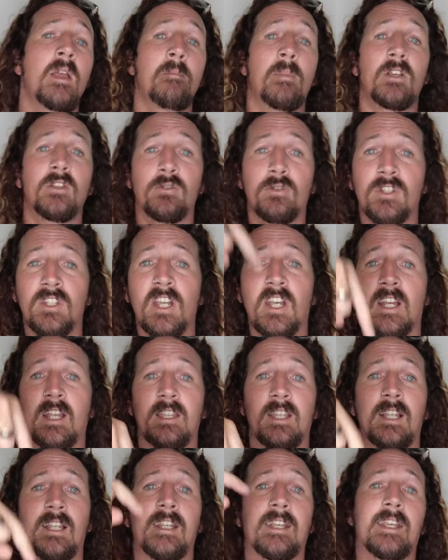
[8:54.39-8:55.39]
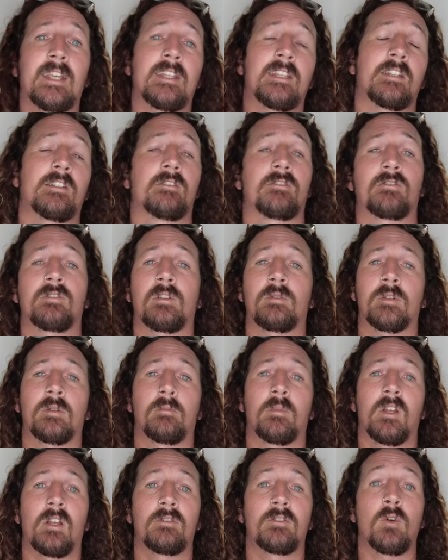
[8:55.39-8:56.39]
make sure you check out the link in the description
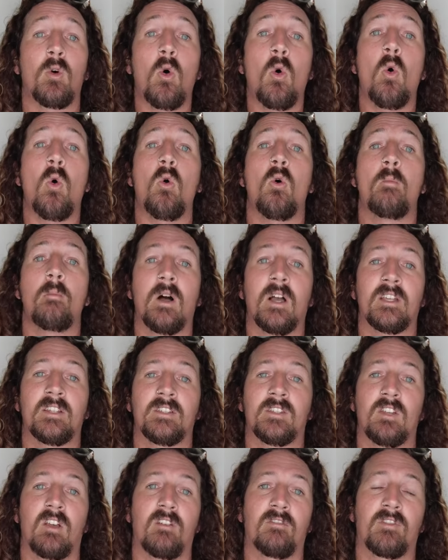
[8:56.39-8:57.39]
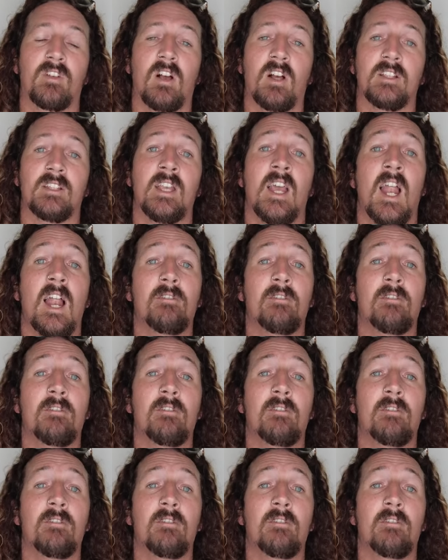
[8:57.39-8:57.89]
below to all my surf guides.